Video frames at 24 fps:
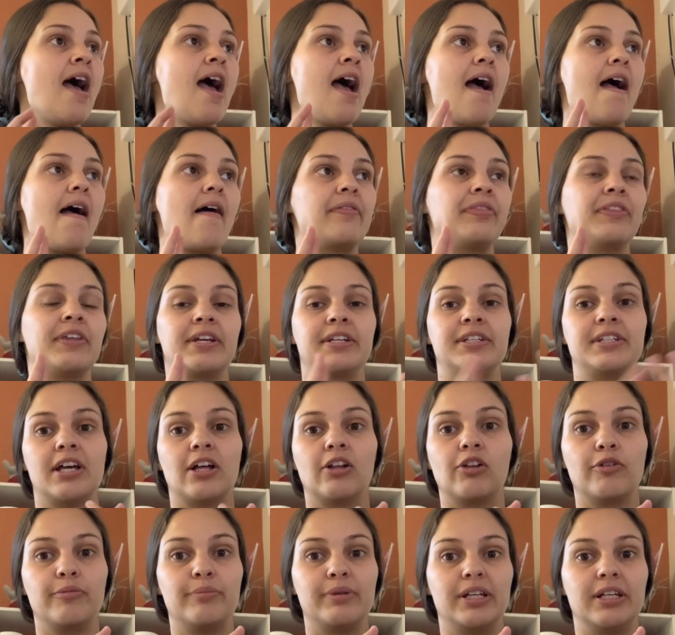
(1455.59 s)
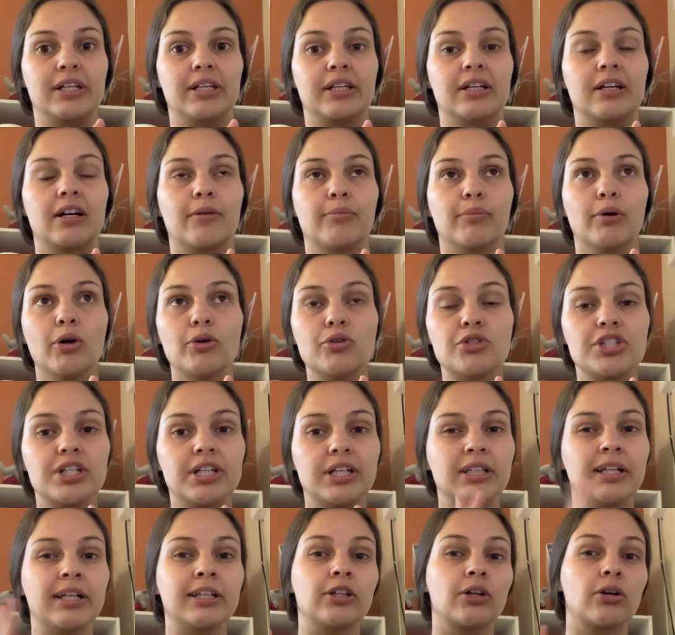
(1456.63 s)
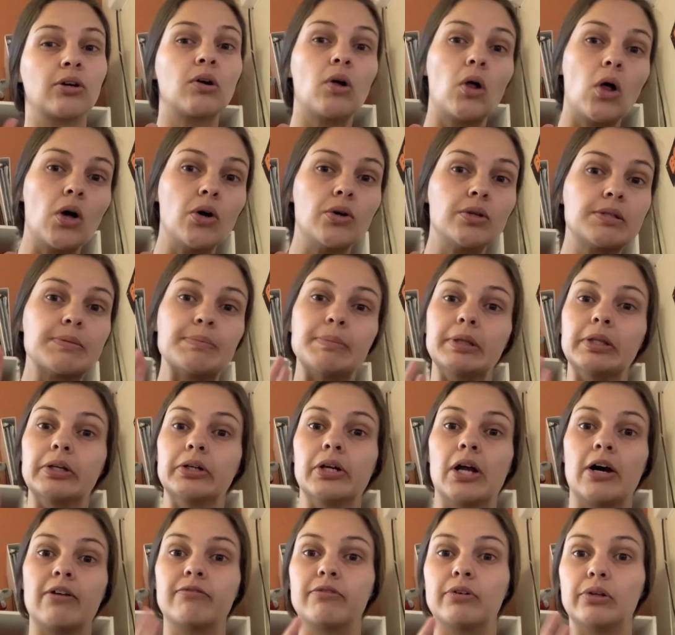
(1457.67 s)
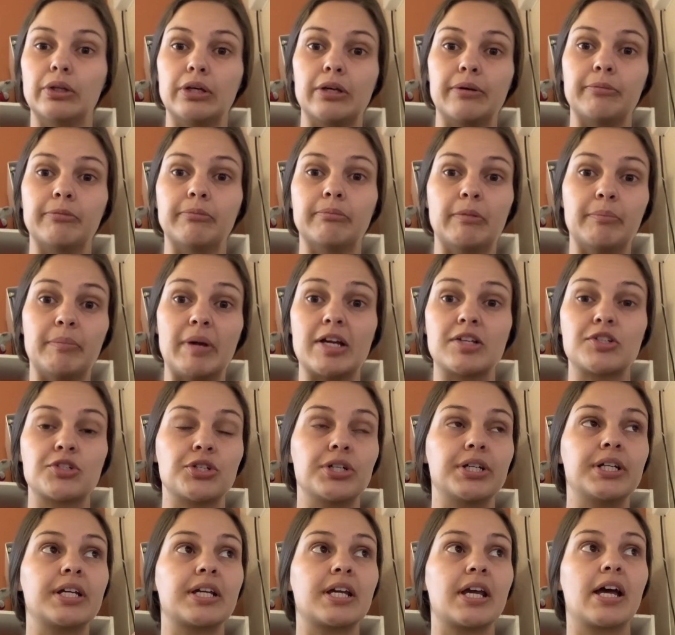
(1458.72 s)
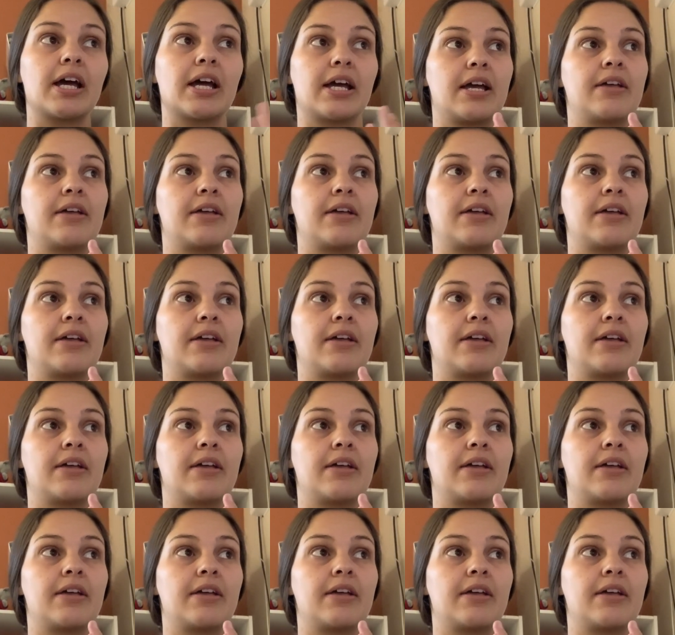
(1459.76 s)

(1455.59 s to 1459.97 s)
and then yellow being approaching, like they're close but they're not fully mastering it yet,